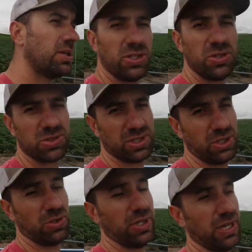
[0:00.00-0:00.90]
Usually you
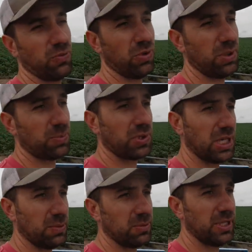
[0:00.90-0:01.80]
only have one
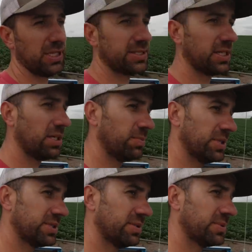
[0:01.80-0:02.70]
problem at a time,
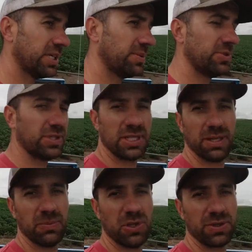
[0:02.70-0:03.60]
but sometimes you can
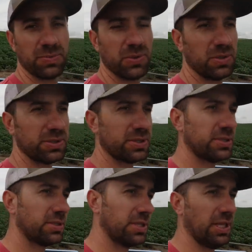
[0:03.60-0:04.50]
have multiples,
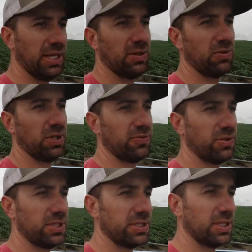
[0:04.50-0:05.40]
and that really
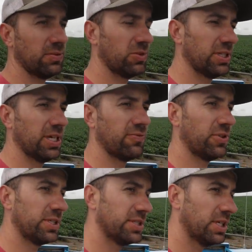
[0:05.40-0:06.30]
freaks you out. Well, not
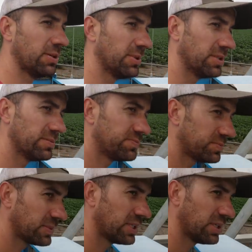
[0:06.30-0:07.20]
freaks you out, but
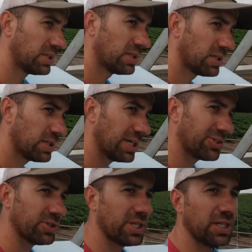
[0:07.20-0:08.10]

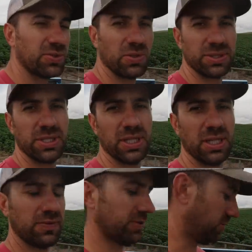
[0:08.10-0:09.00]
actually kind of torques you off.